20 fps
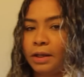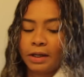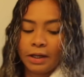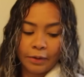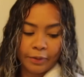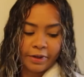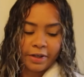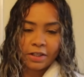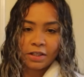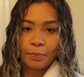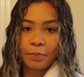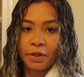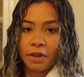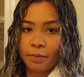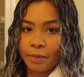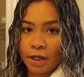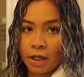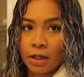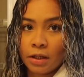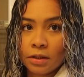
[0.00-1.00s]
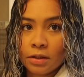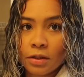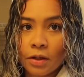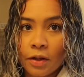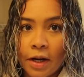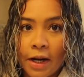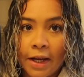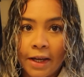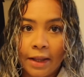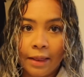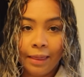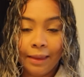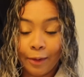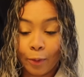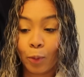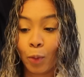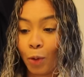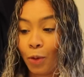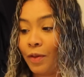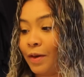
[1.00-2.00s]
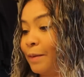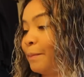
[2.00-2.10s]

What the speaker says: Now I need to put them on so that I can lint roll